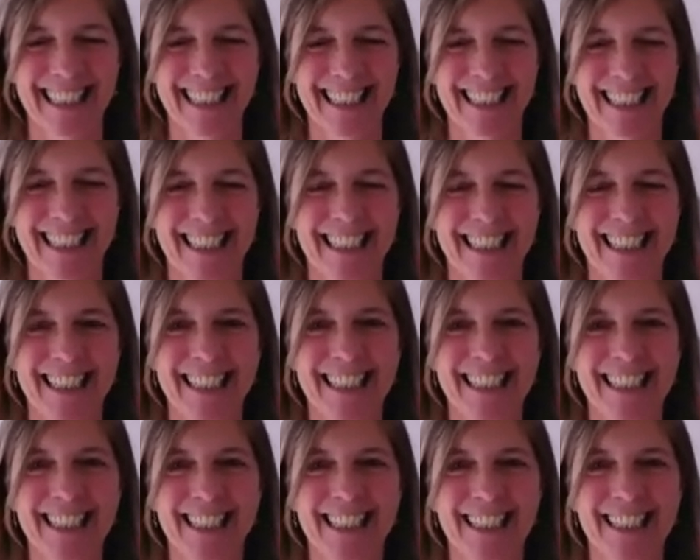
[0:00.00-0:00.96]

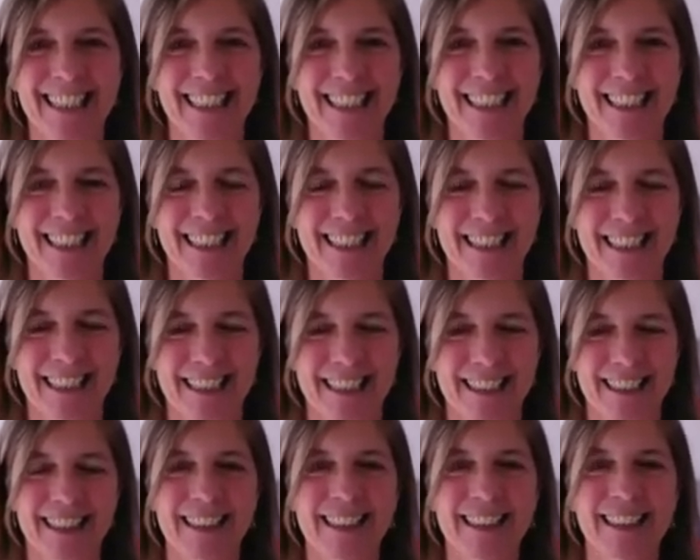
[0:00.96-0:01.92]

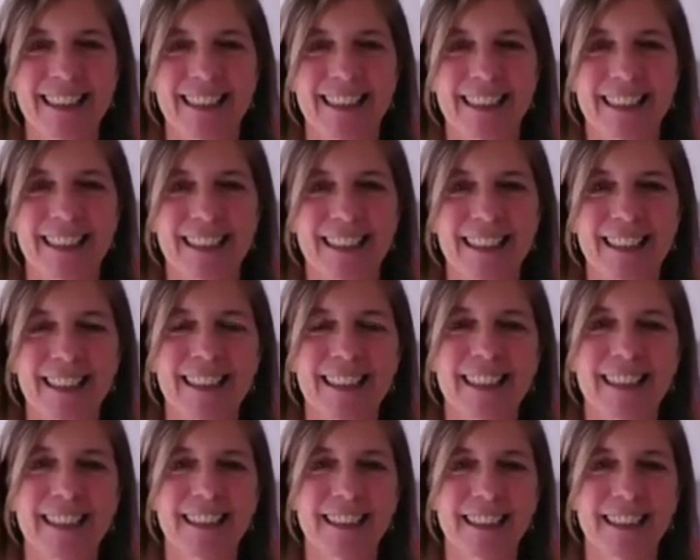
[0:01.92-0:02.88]

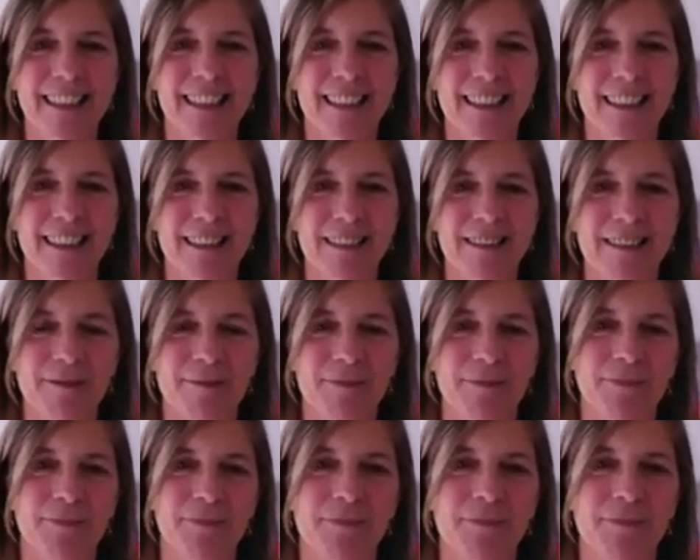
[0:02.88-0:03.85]

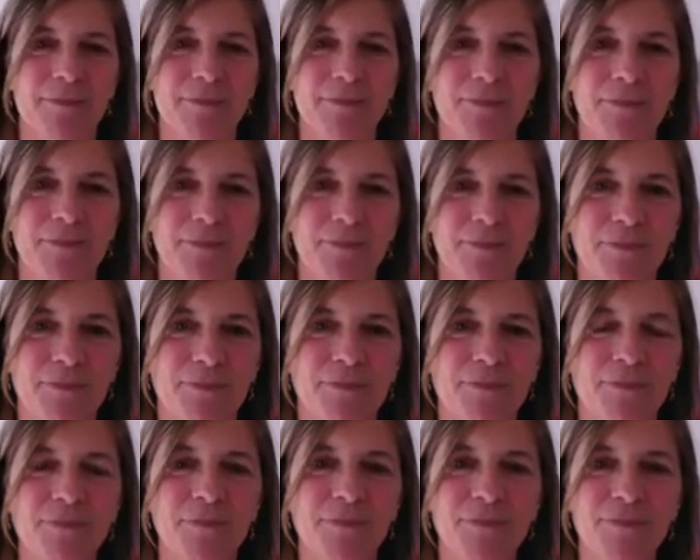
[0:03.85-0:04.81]

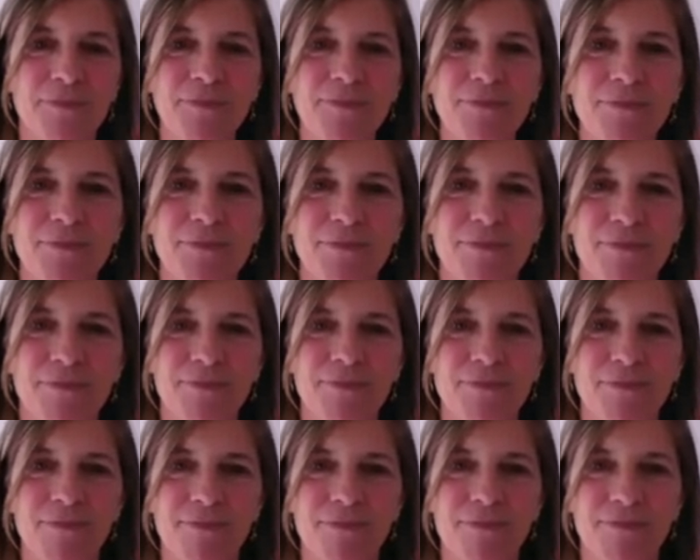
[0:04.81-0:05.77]

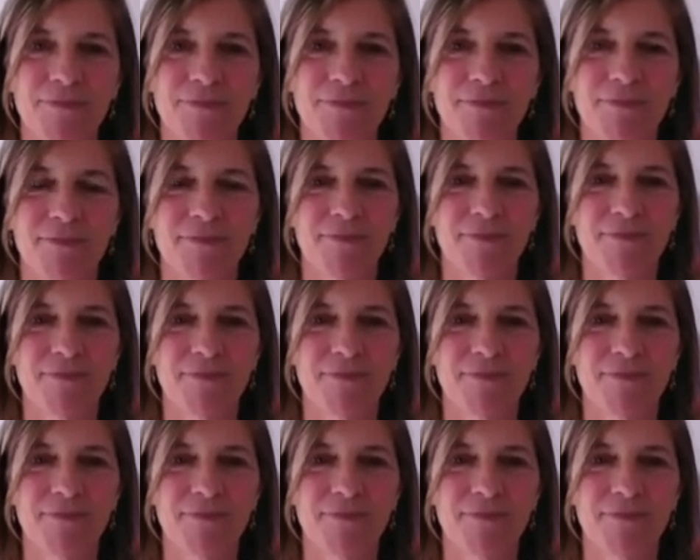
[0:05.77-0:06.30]
This person isn't speaking.